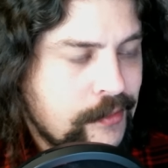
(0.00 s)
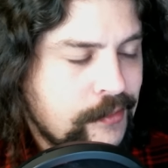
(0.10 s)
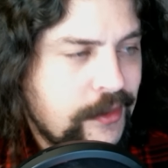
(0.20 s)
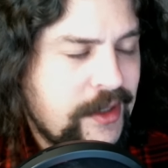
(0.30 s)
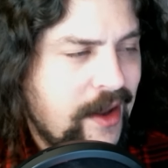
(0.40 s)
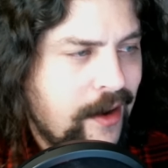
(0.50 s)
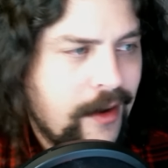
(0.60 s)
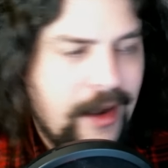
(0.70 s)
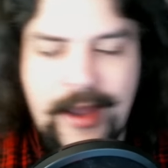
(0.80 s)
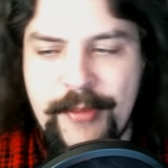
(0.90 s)
But yeah,
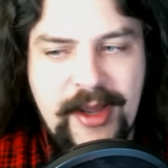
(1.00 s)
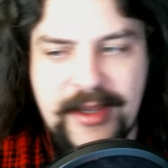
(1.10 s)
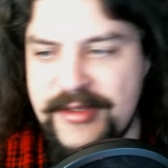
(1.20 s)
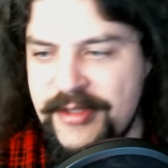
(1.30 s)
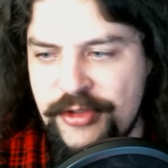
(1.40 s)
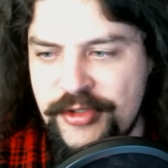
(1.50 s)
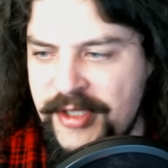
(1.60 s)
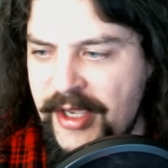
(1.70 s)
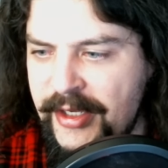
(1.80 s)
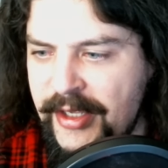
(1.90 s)
I mean, I guess I should just
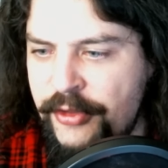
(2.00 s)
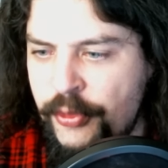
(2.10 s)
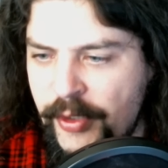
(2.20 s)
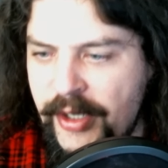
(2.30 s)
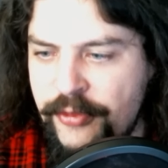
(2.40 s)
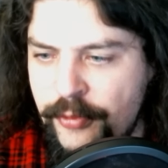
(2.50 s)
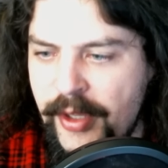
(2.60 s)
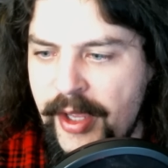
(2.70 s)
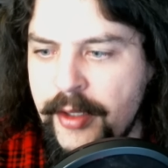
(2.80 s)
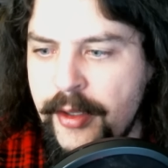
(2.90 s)
kind of get into what I do
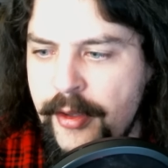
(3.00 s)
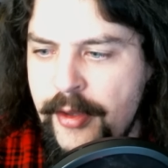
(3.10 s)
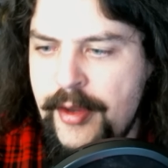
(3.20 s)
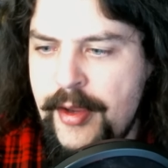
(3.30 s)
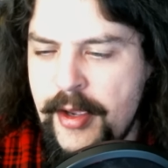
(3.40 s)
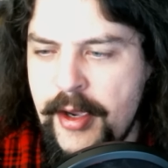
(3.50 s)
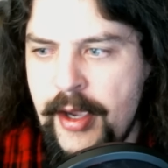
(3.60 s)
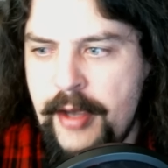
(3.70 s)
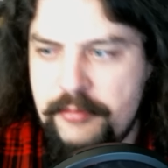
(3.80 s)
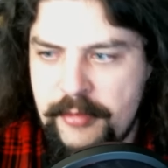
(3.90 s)
like,
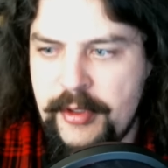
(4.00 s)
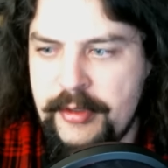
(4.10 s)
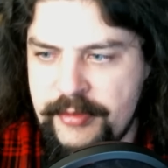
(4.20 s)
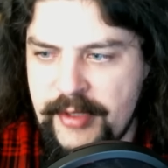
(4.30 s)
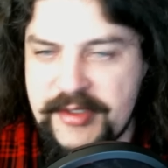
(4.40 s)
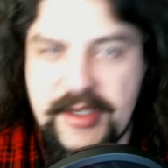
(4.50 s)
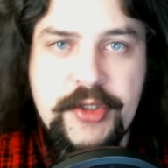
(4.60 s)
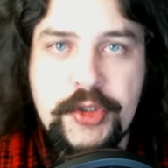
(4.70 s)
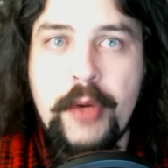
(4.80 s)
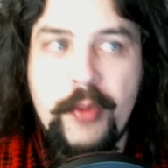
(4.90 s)
and that's going to
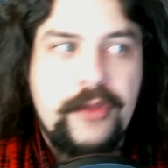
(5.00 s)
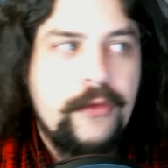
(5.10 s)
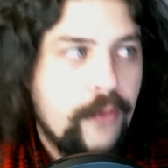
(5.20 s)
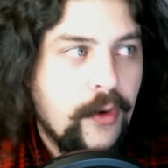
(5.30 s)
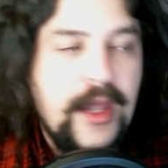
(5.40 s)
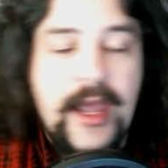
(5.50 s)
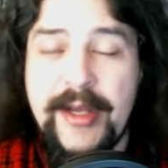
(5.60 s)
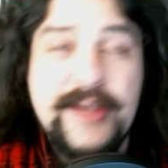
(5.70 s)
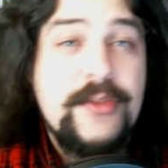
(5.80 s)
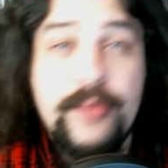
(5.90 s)
start with the 4K. It
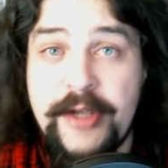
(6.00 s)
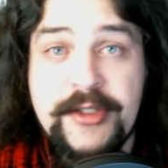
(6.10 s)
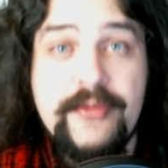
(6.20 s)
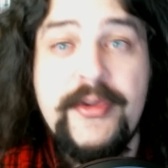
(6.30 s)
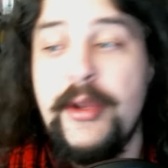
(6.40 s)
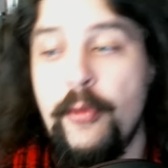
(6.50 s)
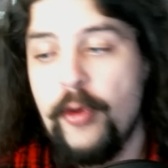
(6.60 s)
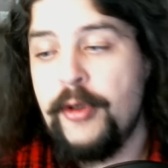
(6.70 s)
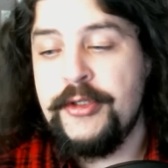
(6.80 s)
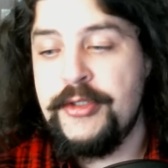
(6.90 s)
is impressive. It
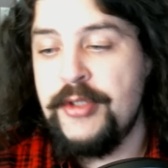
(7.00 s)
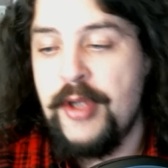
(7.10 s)
works.